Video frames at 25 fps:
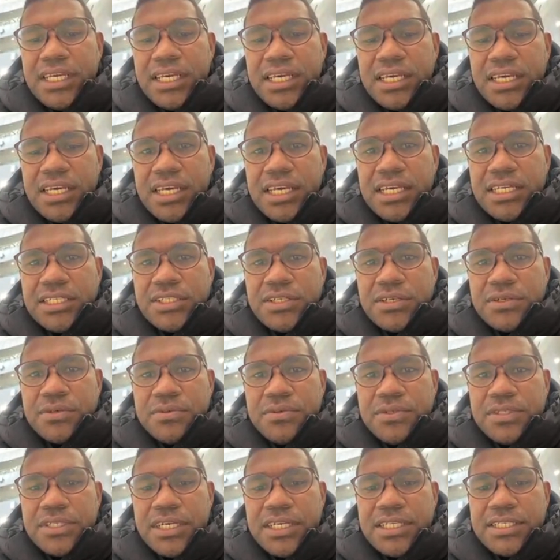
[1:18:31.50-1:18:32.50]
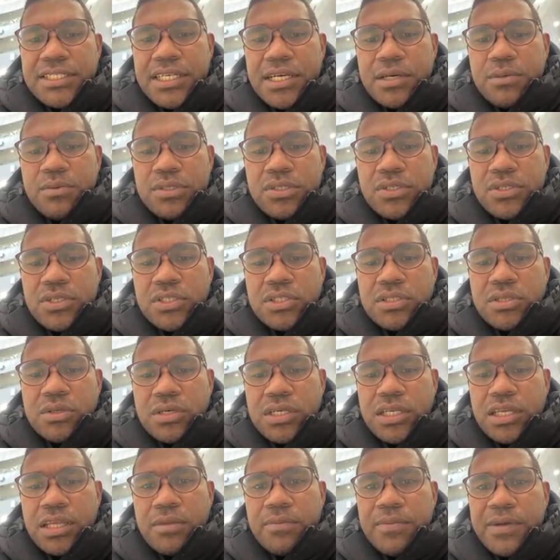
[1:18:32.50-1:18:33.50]
Yeah, so Daisy, I was just
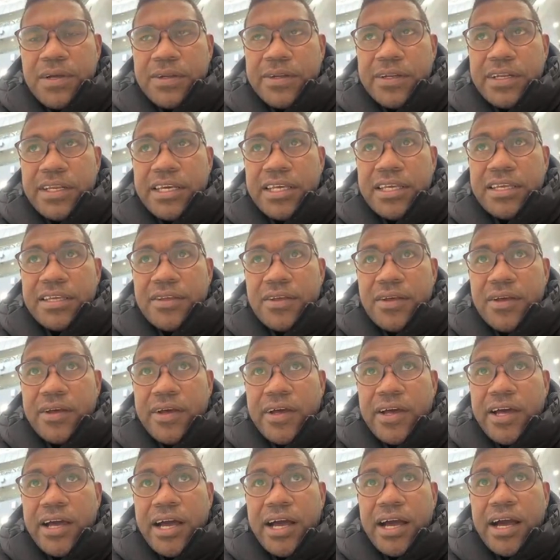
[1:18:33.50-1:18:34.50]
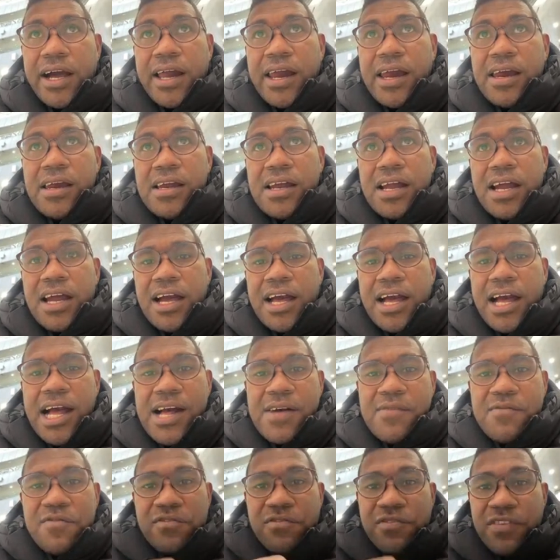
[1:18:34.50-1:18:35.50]
talking about like
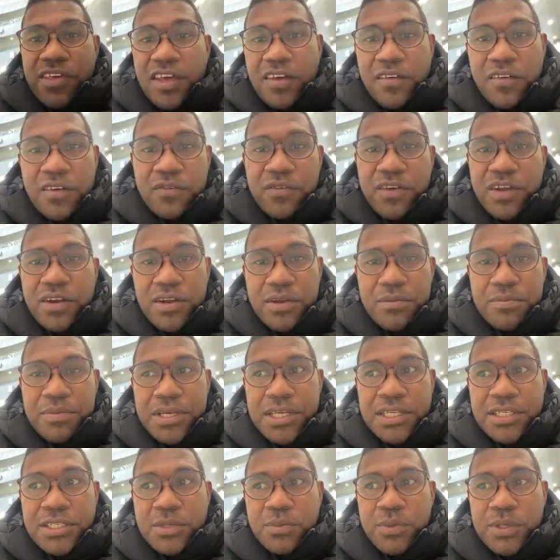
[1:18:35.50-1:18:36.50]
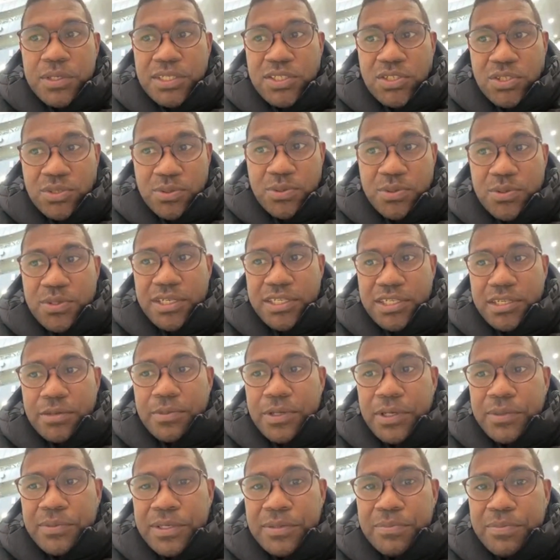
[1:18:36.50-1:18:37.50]
I'm very busy with school at the
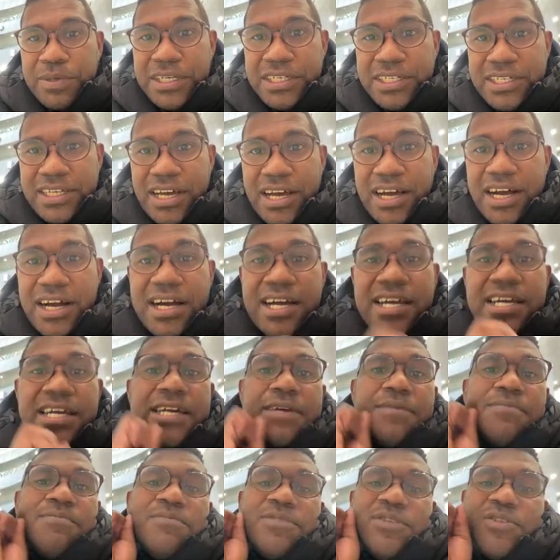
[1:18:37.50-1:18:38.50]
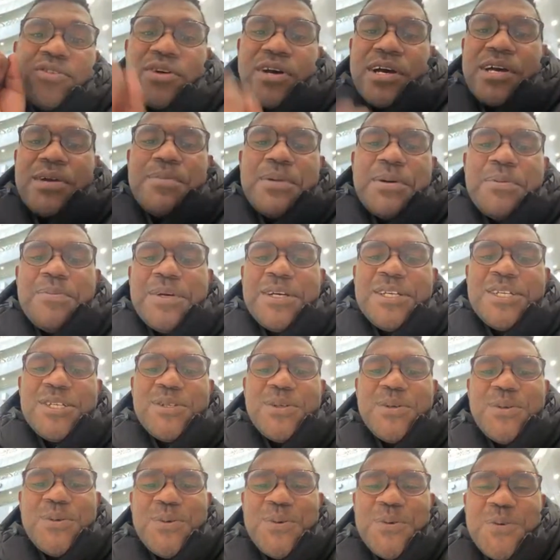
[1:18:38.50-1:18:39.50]
moment, but I am trying my best
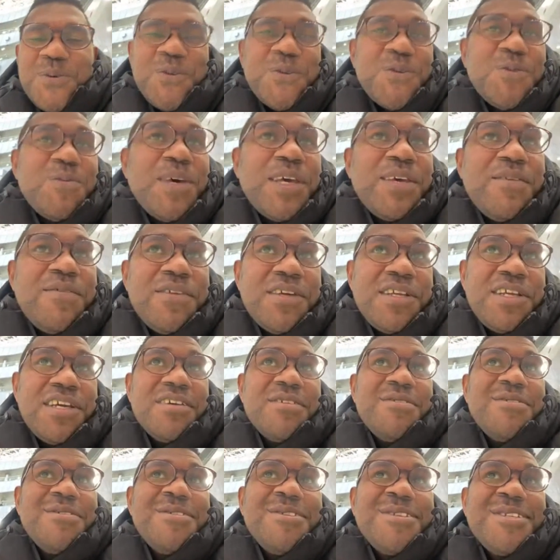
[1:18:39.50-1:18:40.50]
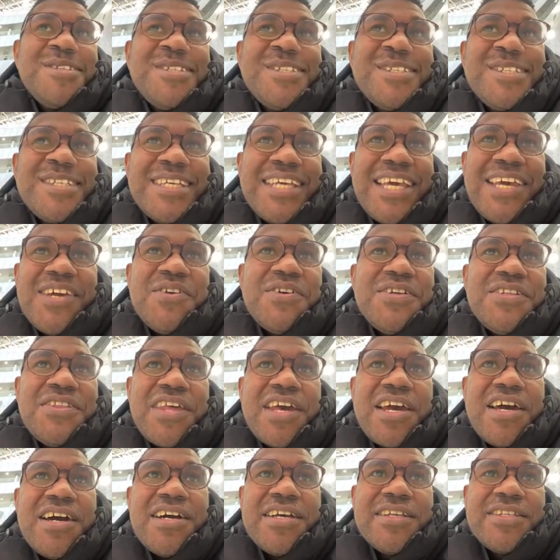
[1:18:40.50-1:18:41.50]
to make videos here and
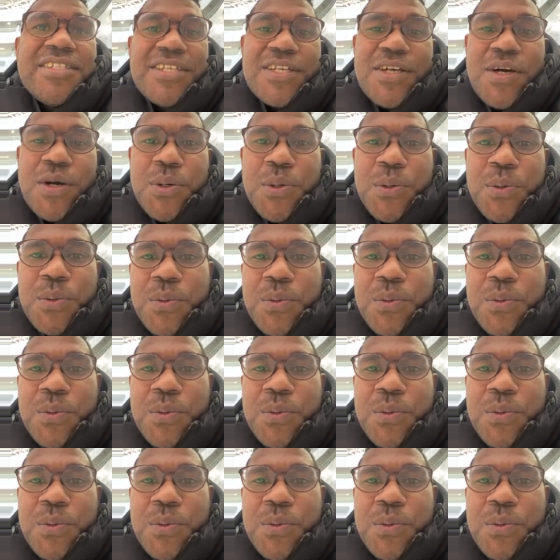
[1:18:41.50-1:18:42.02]
there. So